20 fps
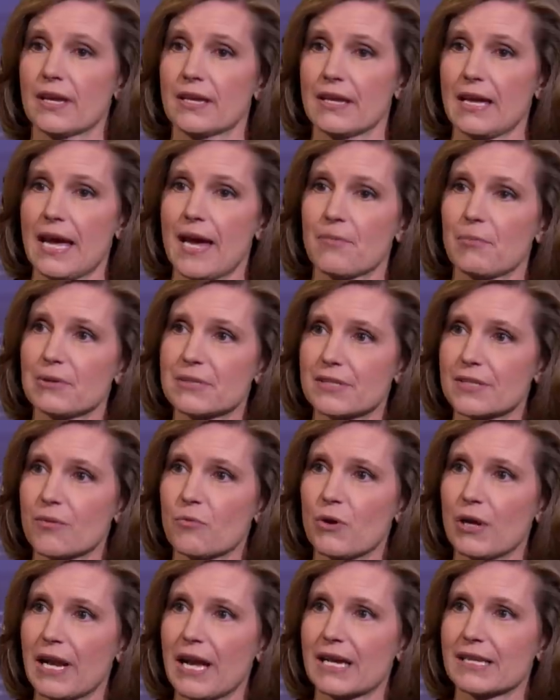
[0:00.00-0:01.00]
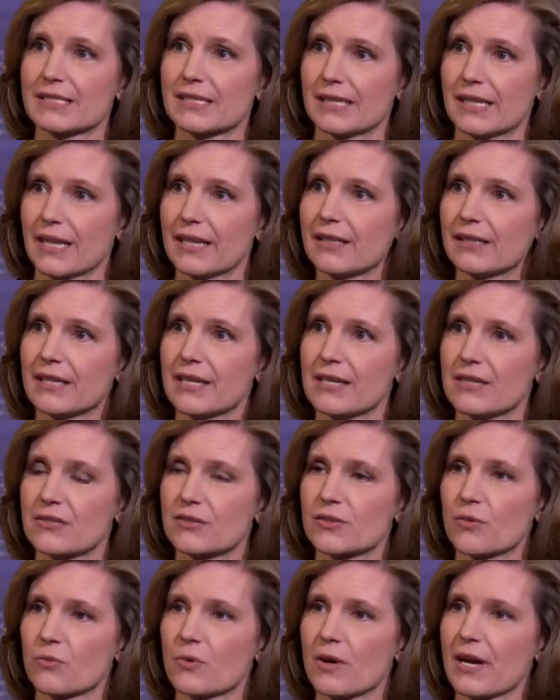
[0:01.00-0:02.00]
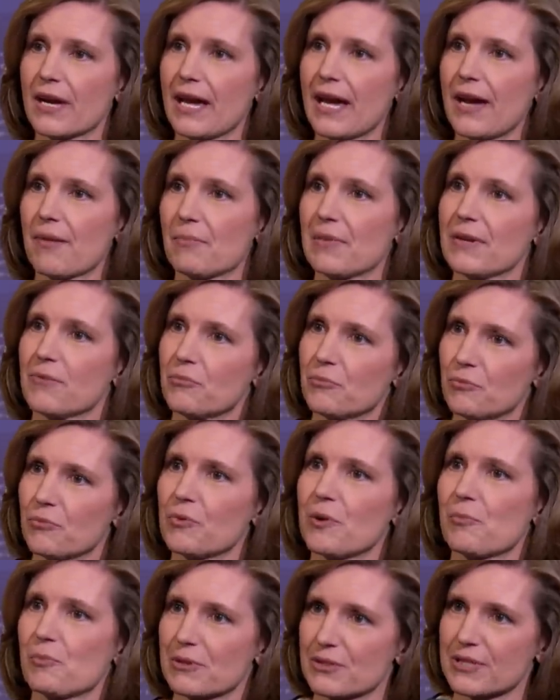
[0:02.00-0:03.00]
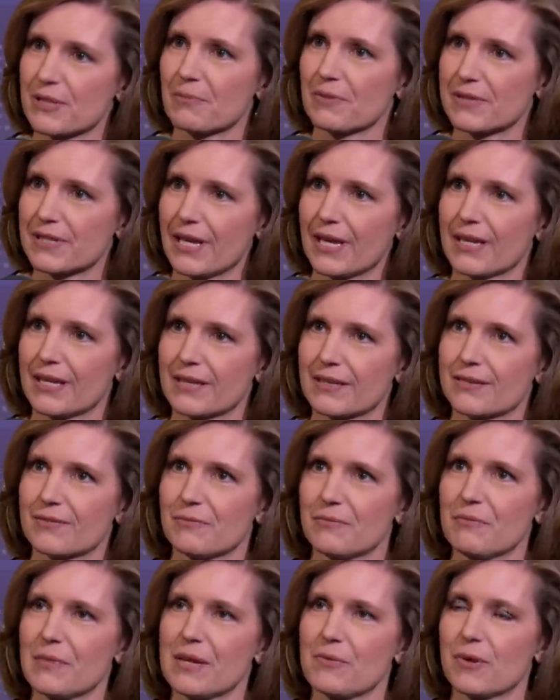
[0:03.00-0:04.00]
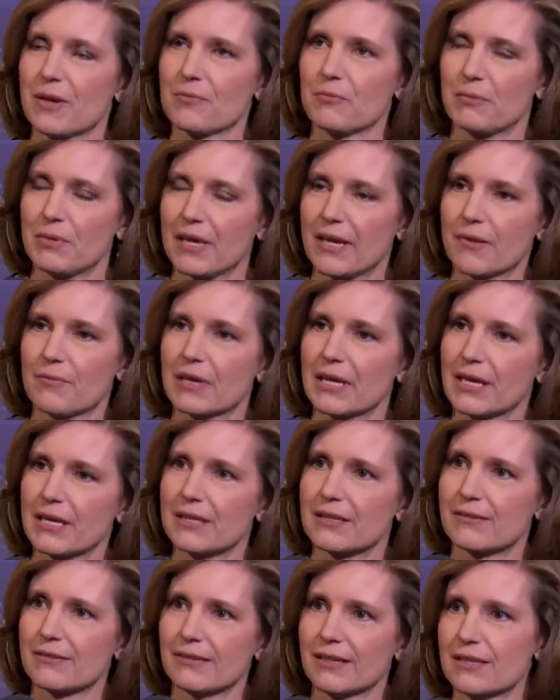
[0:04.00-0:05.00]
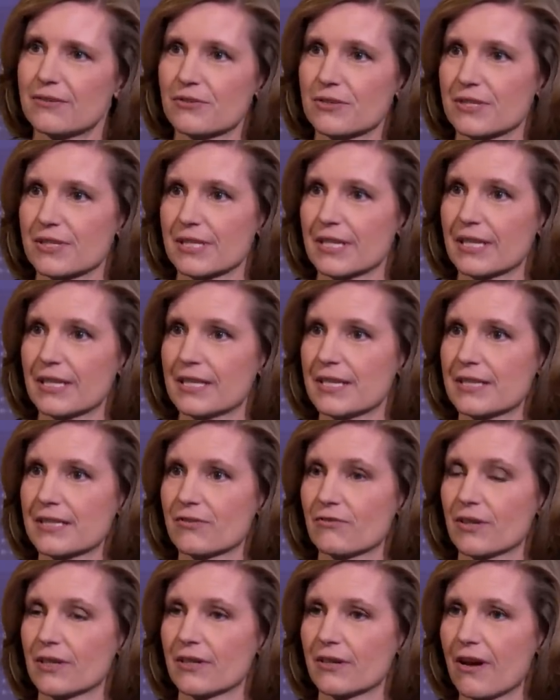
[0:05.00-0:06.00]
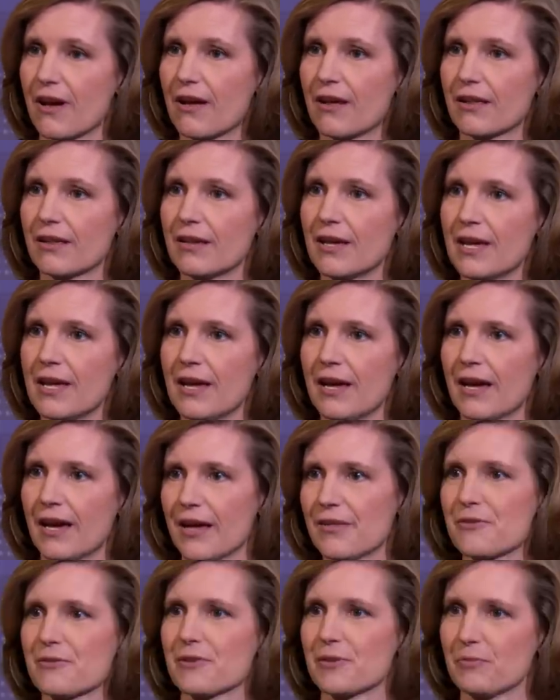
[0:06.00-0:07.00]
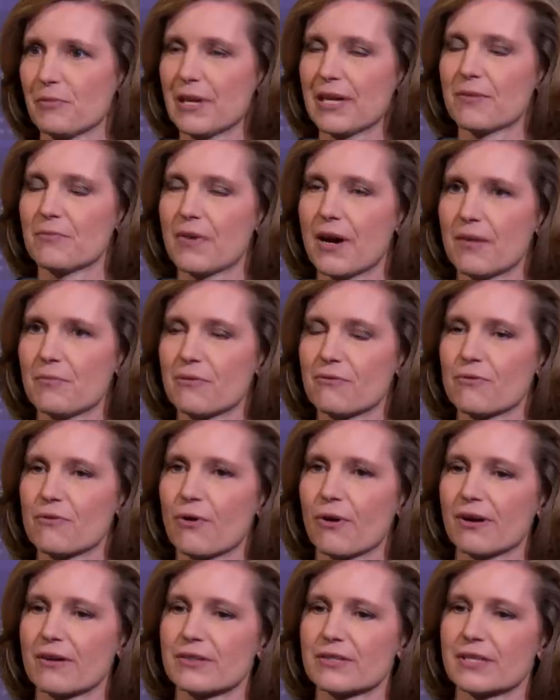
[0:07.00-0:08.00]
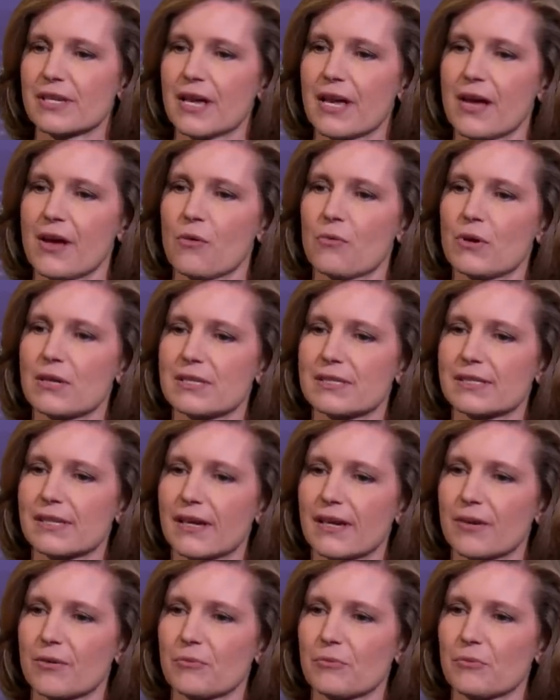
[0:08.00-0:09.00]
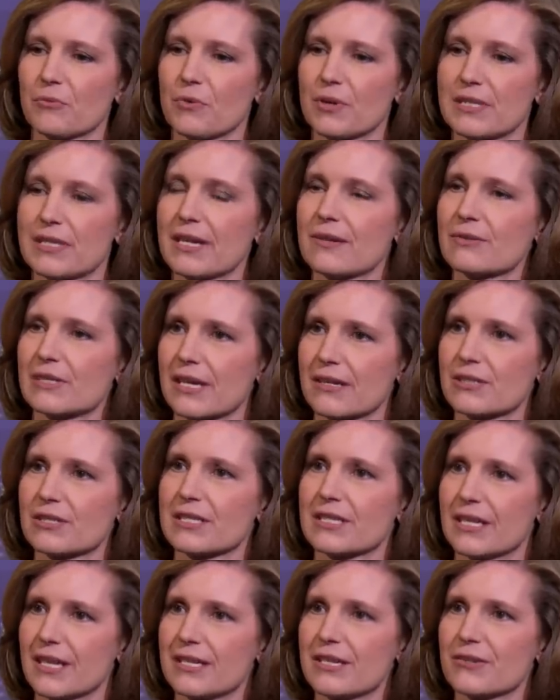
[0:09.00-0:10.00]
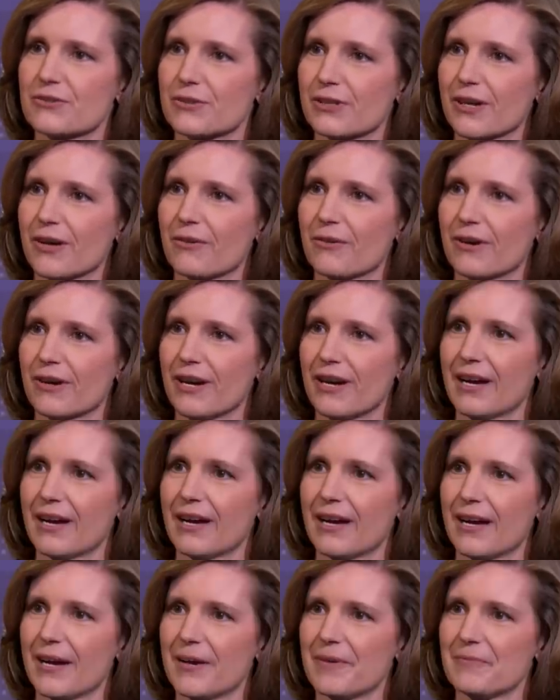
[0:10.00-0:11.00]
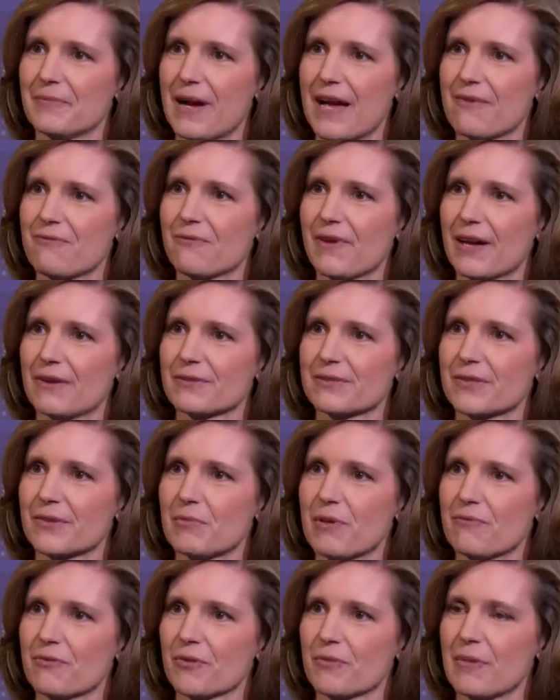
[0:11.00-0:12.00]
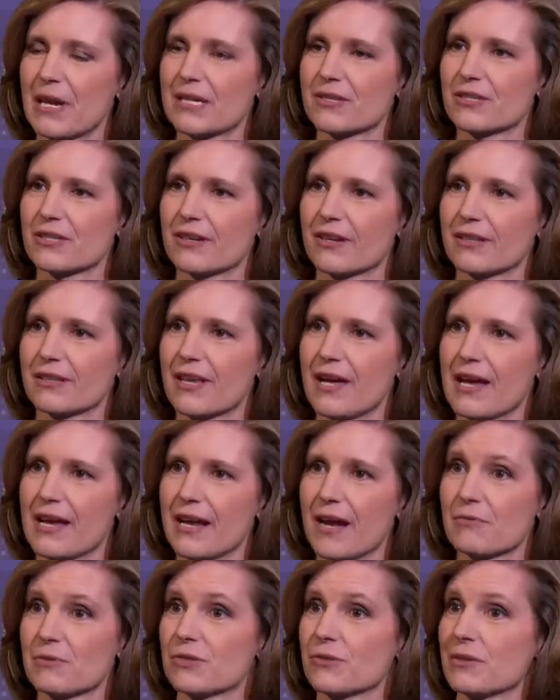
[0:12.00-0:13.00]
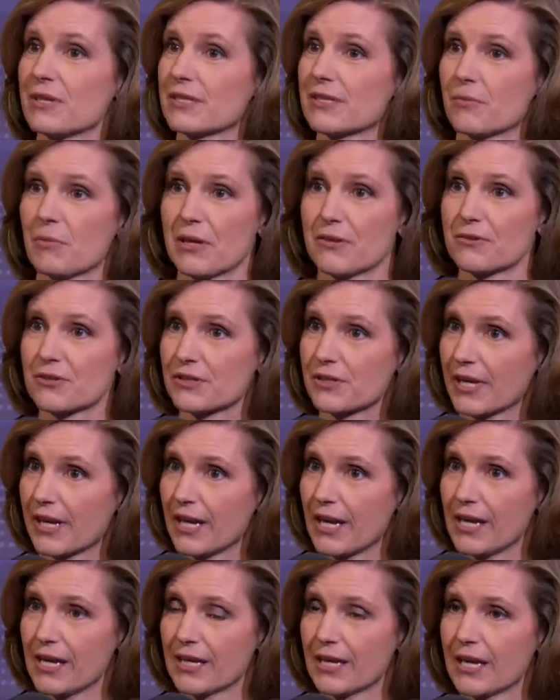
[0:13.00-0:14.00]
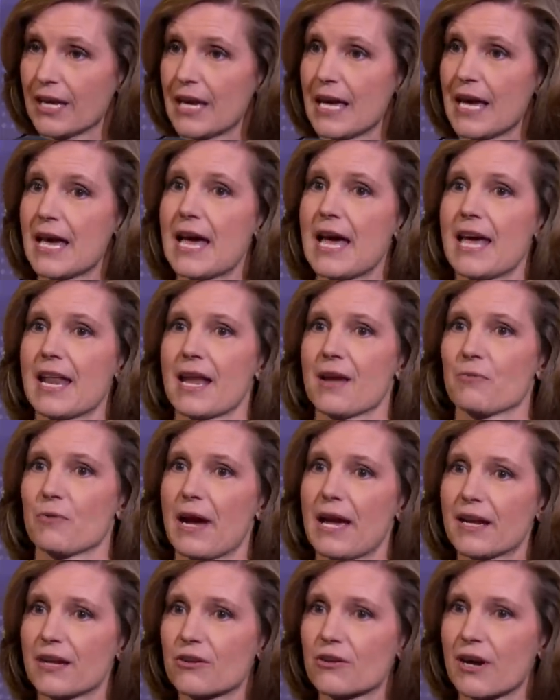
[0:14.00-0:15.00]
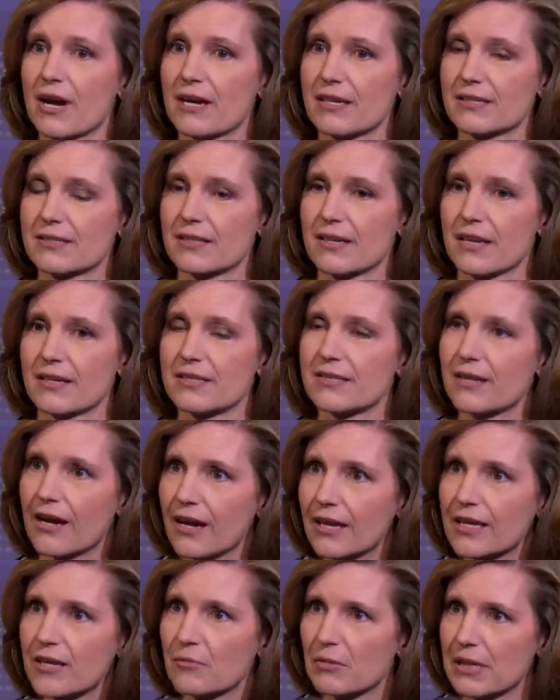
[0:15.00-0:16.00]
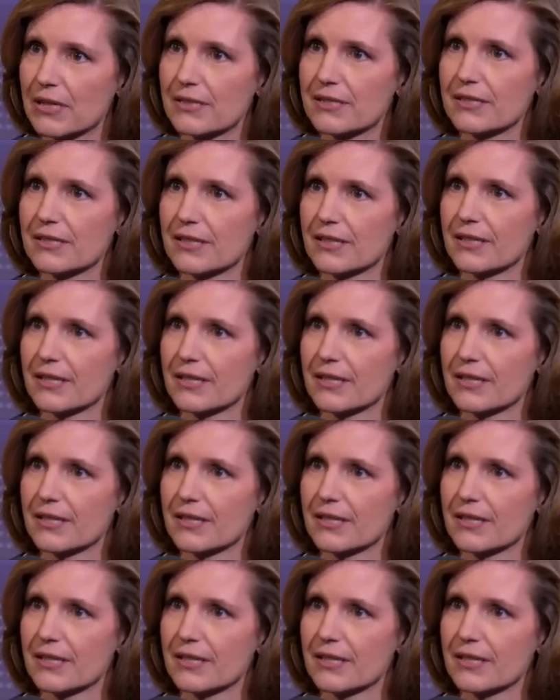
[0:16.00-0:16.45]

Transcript: it happened somewhat accidentally. So what happened, what precipitated me becoming interested in this sphere at all, other than being mom, of course, was one day, it was actually 10 years ago, I found some information online. I was doing some other study, and I ran across a document